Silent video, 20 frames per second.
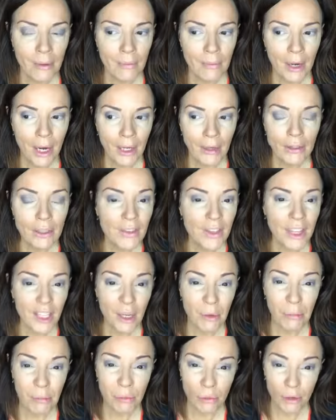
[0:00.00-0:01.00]
I don't even think
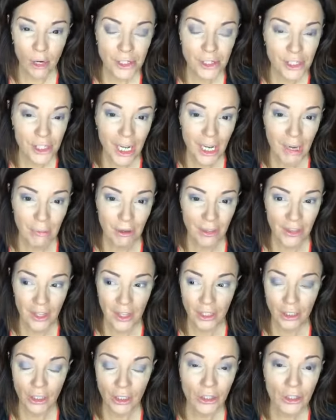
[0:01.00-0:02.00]
a brush came with it.
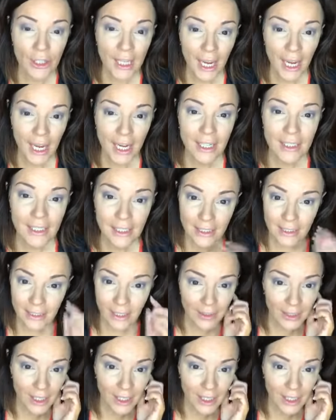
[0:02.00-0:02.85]
A little case, not the